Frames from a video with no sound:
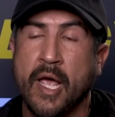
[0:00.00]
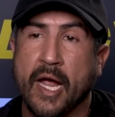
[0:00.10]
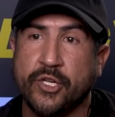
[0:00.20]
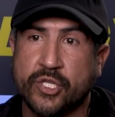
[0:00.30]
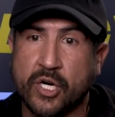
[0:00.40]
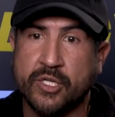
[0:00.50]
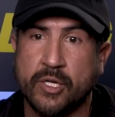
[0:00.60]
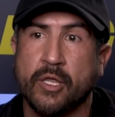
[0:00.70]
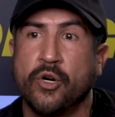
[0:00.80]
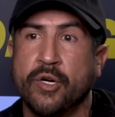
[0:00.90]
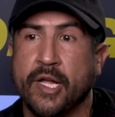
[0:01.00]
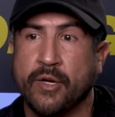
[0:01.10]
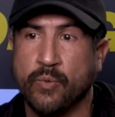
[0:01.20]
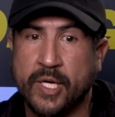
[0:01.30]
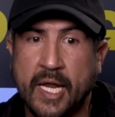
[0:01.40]
and you start to learn
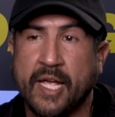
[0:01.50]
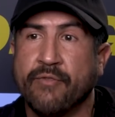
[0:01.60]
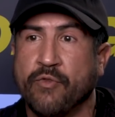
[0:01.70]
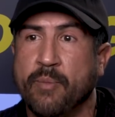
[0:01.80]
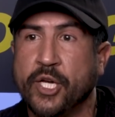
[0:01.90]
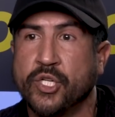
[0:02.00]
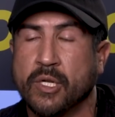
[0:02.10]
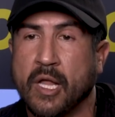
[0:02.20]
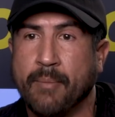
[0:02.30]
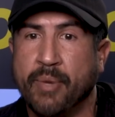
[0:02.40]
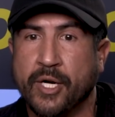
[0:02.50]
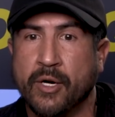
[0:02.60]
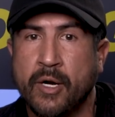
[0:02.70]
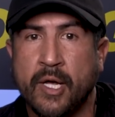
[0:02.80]
and relay information a lot better.